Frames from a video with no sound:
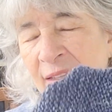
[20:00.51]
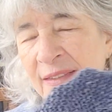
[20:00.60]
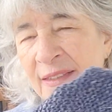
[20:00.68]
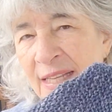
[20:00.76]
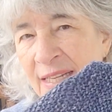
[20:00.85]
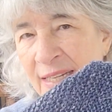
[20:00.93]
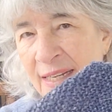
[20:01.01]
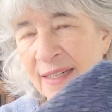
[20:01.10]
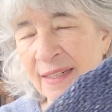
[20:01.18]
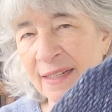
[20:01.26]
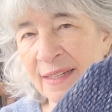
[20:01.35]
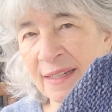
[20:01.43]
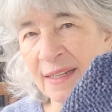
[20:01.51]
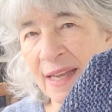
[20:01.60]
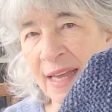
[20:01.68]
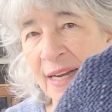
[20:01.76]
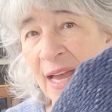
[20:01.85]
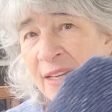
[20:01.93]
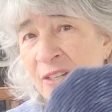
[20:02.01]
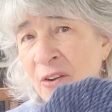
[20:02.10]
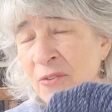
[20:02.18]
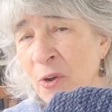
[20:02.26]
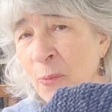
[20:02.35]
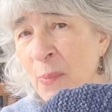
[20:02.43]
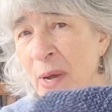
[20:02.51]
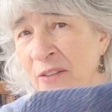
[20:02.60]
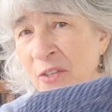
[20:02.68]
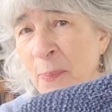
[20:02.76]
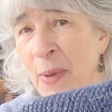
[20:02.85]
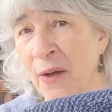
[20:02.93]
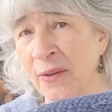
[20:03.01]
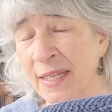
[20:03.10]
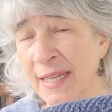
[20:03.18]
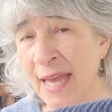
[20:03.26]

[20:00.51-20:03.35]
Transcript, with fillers: linen, and I don't know much about